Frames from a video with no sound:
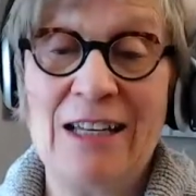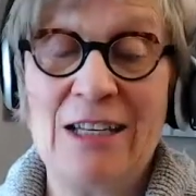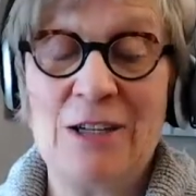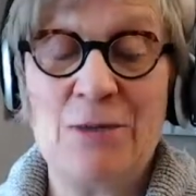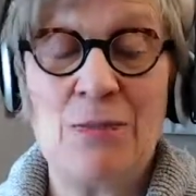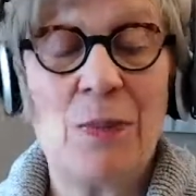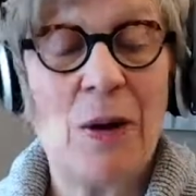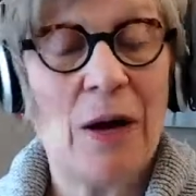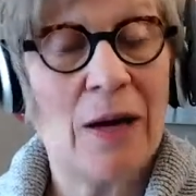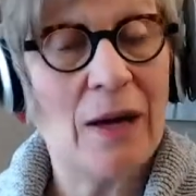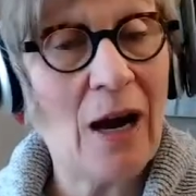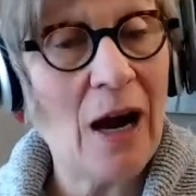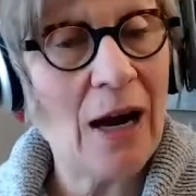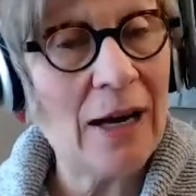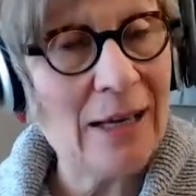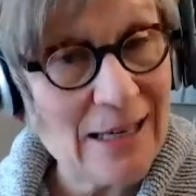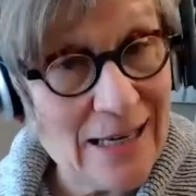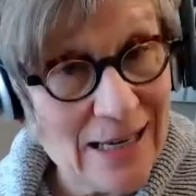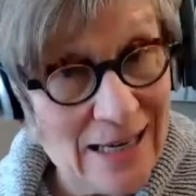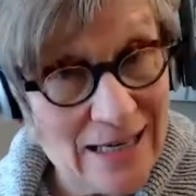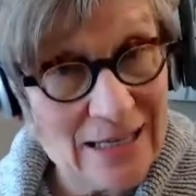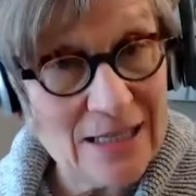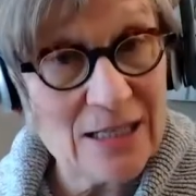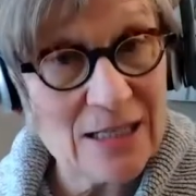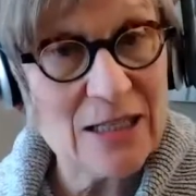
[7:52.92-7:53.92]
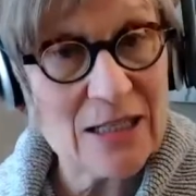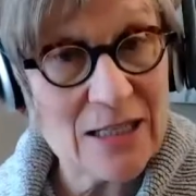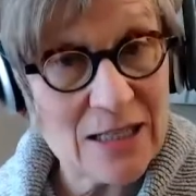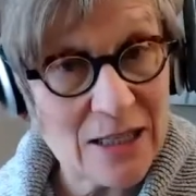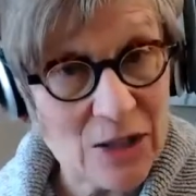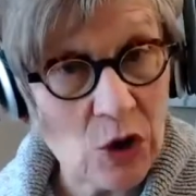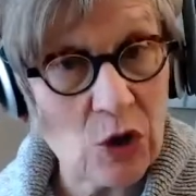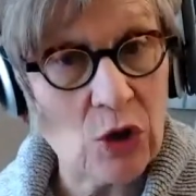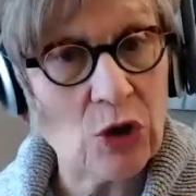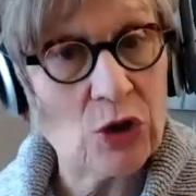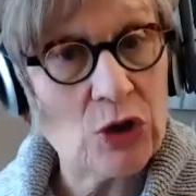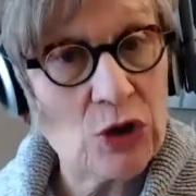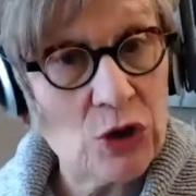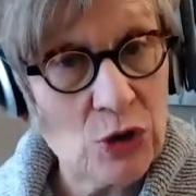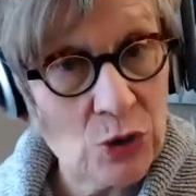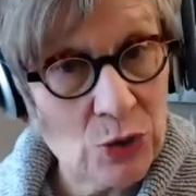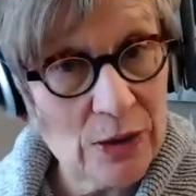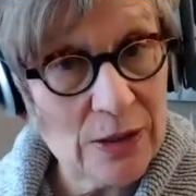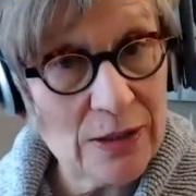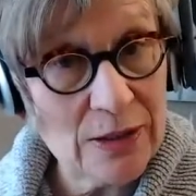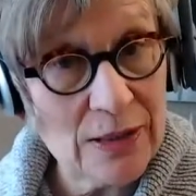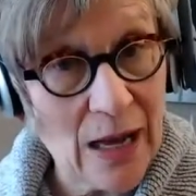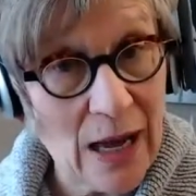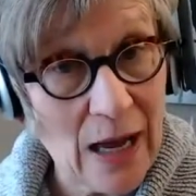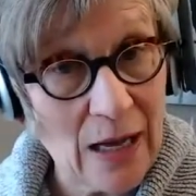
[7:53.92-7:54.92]
But I need to start
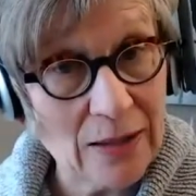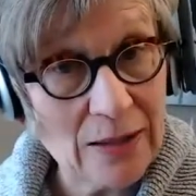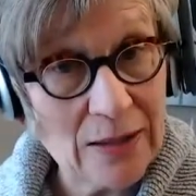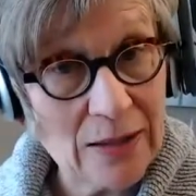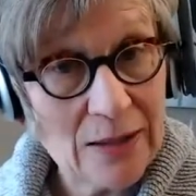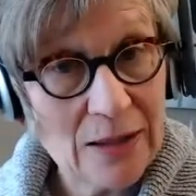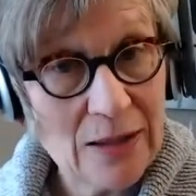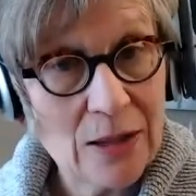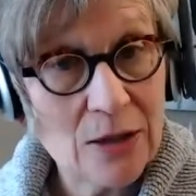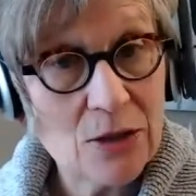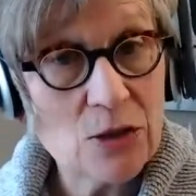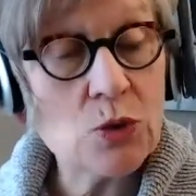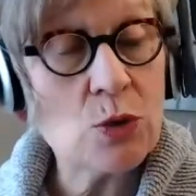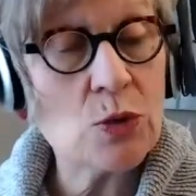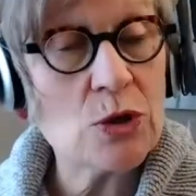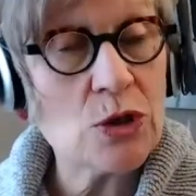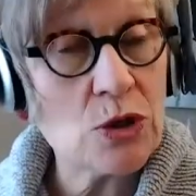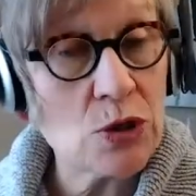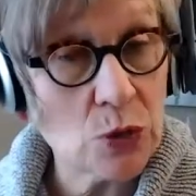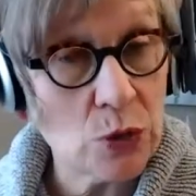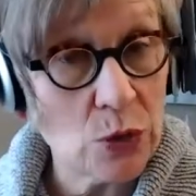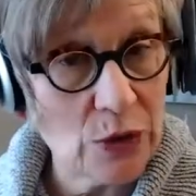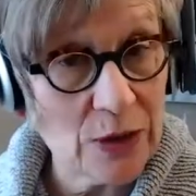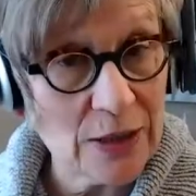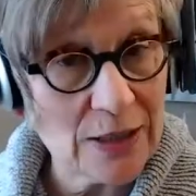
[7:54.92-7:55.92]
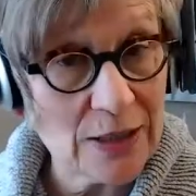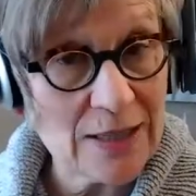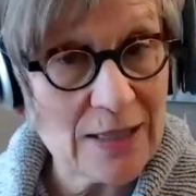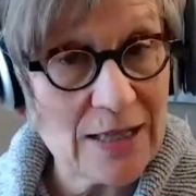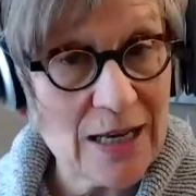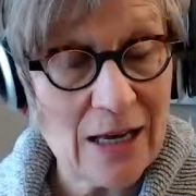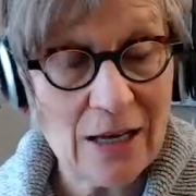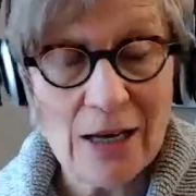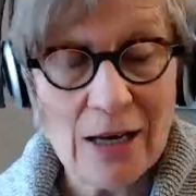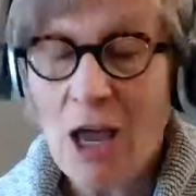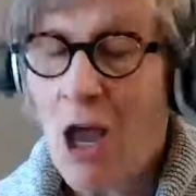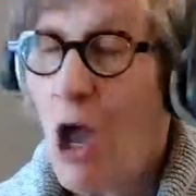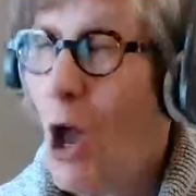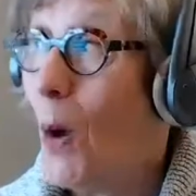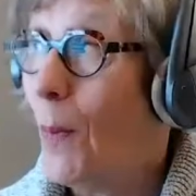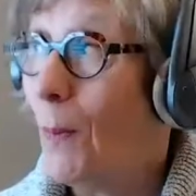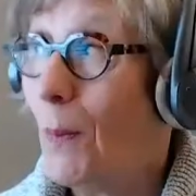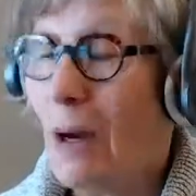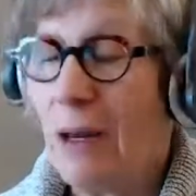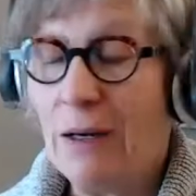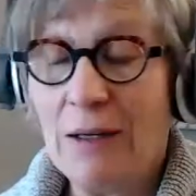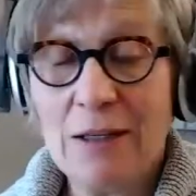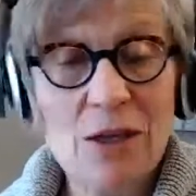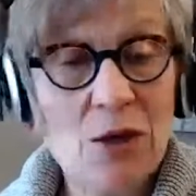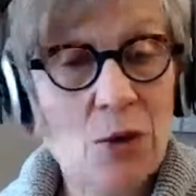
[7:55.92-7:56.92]
doing that to a certain extent.
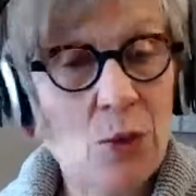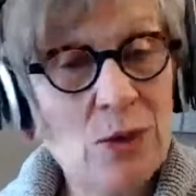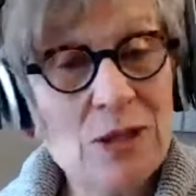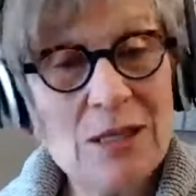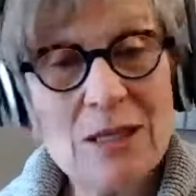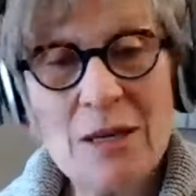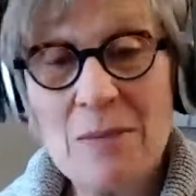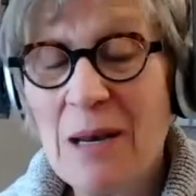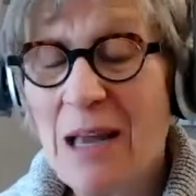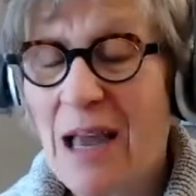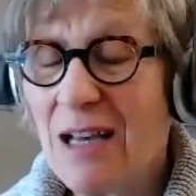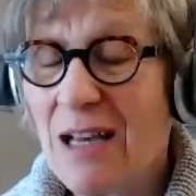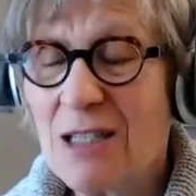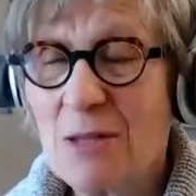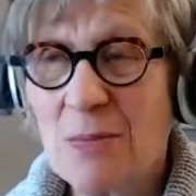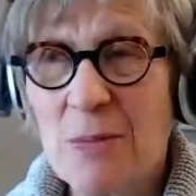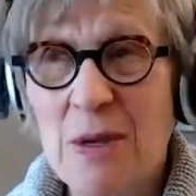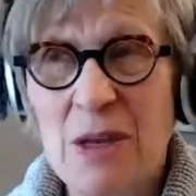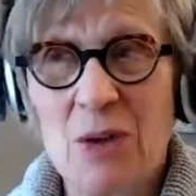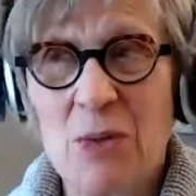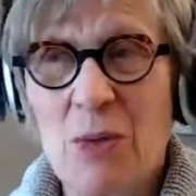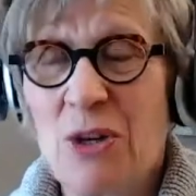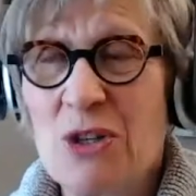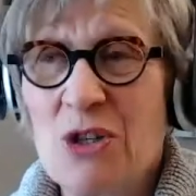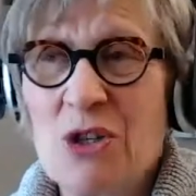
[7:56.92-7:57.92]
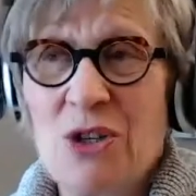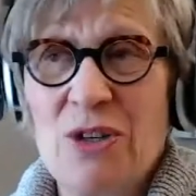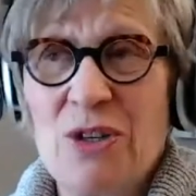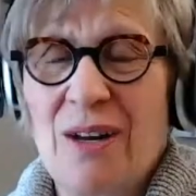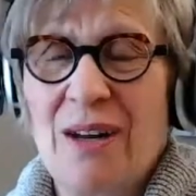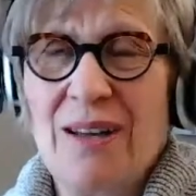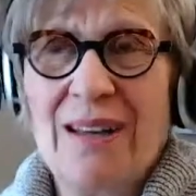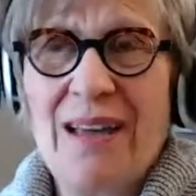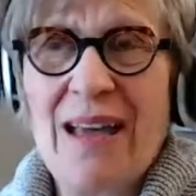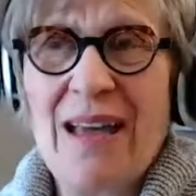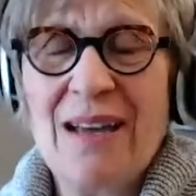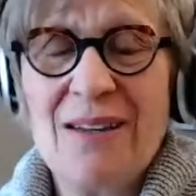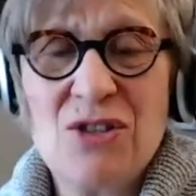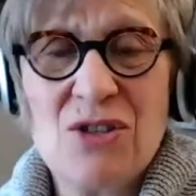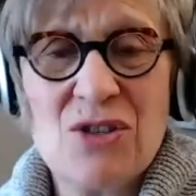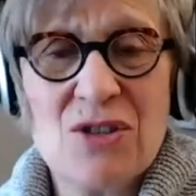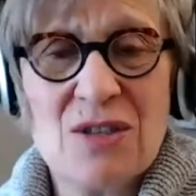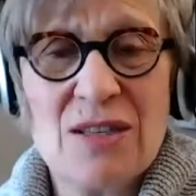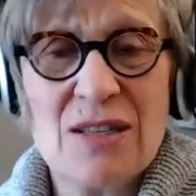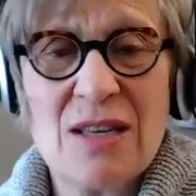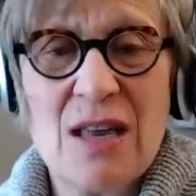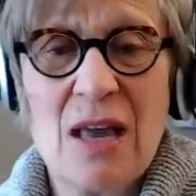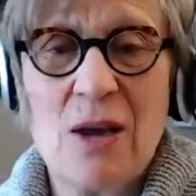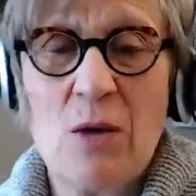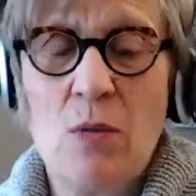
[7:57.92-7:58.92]
But, when somebody asks me a question, I can't
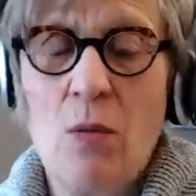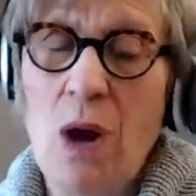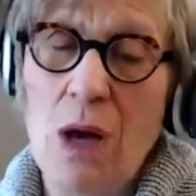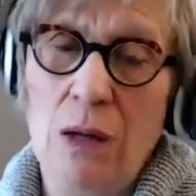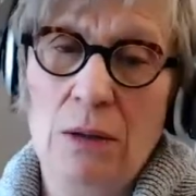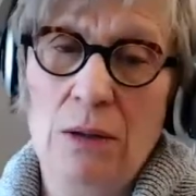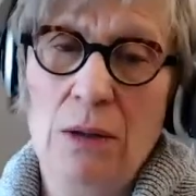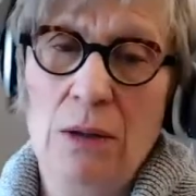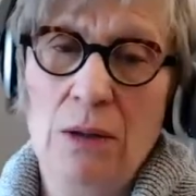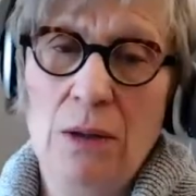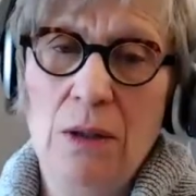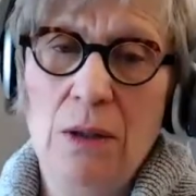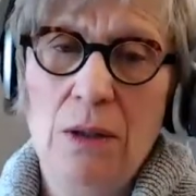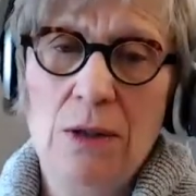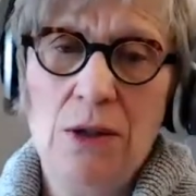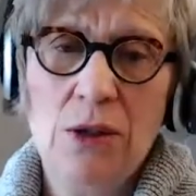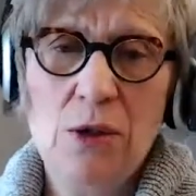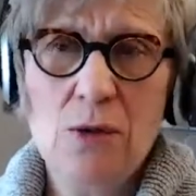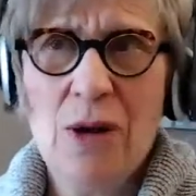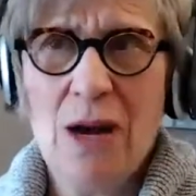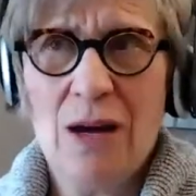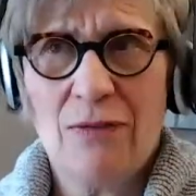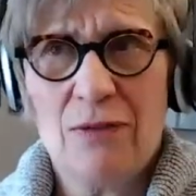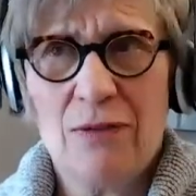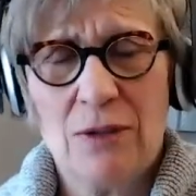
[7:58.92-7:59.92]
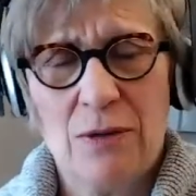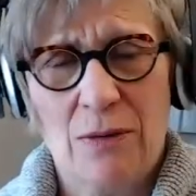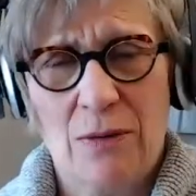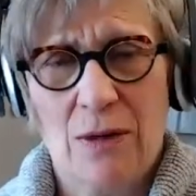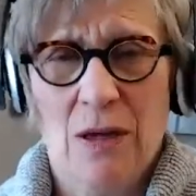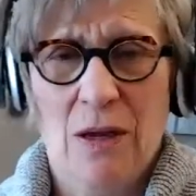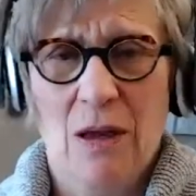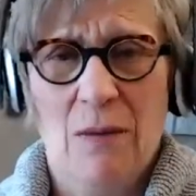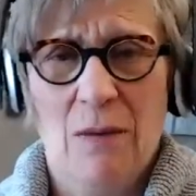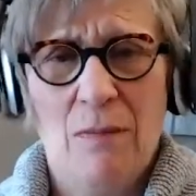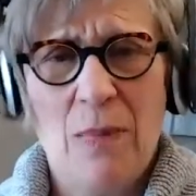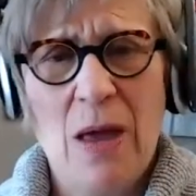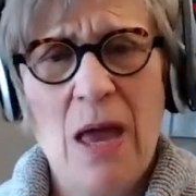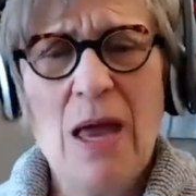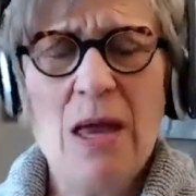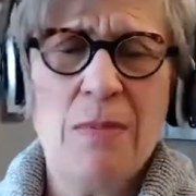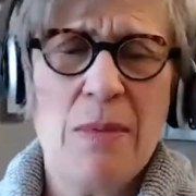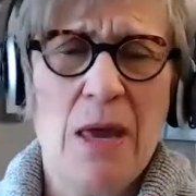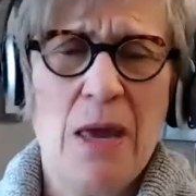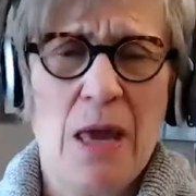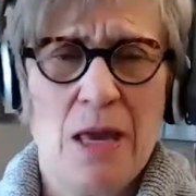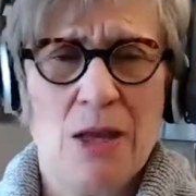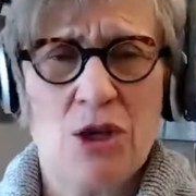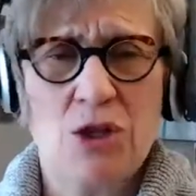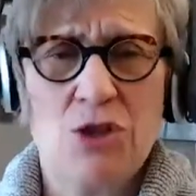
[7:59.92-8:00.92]
just say, well, you have to pay
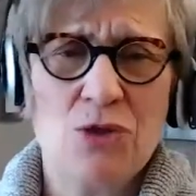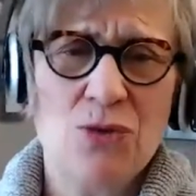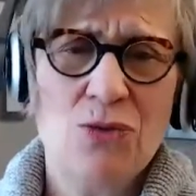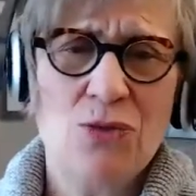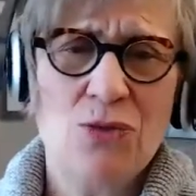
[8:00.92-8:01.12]
me to do